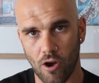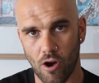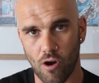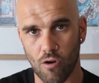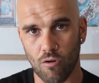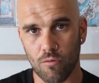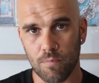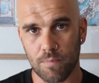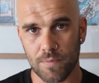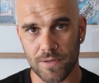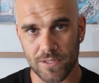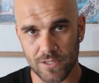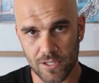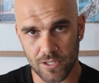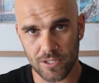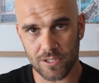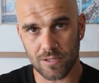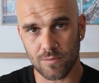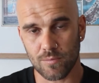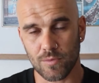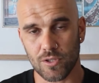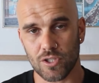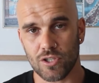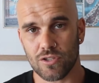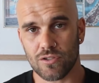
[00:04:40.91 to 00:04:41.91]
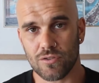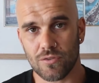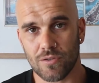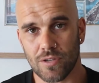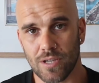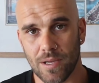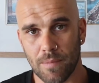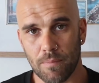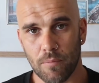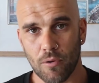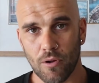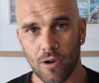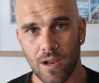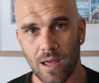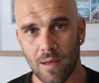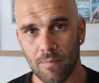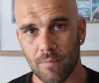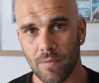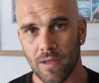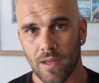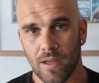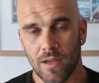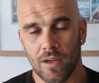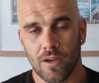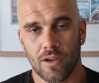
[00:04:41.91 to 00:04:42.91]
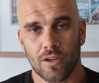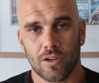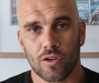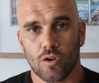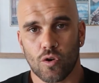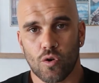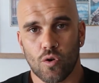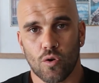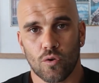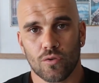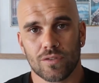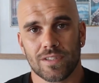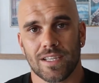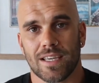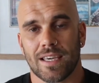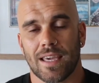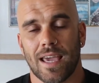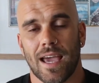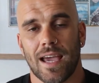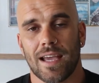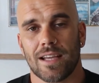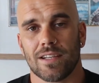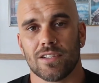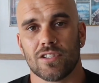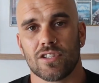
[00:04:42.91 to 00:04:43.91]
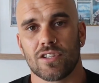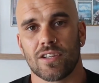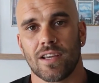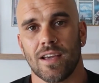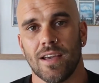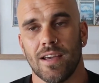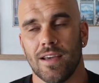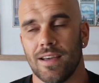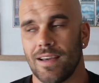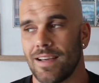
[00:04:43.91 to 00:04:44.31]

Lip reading: hold position when you're doing a pull-up, your core's engaged.